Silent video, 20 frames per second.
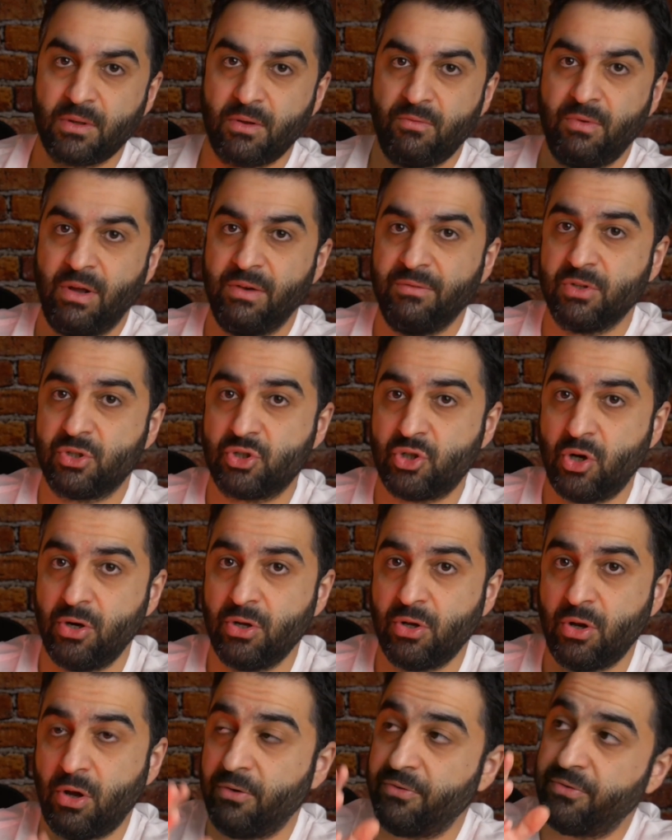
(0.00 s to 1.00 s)
When we turn
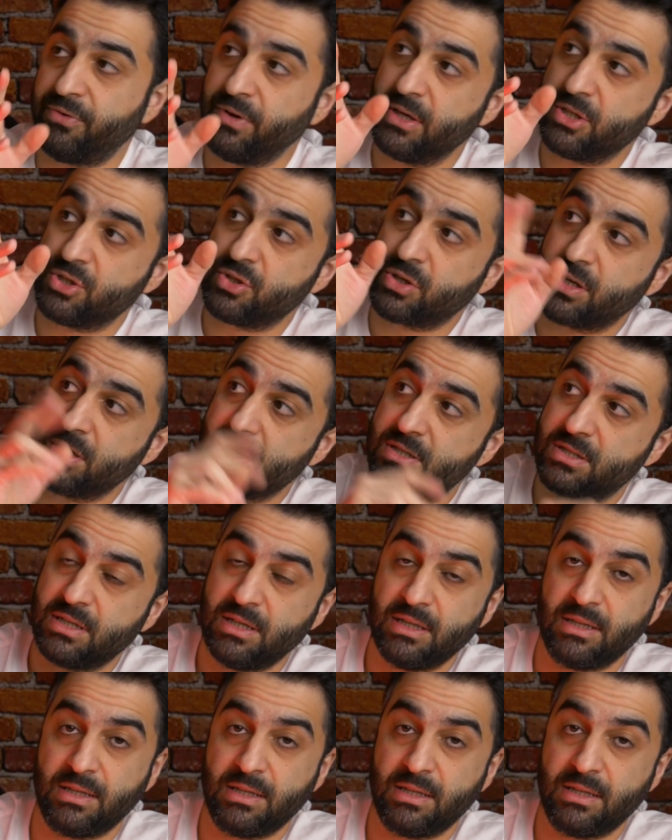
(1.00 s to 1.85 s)
it off, as you can see,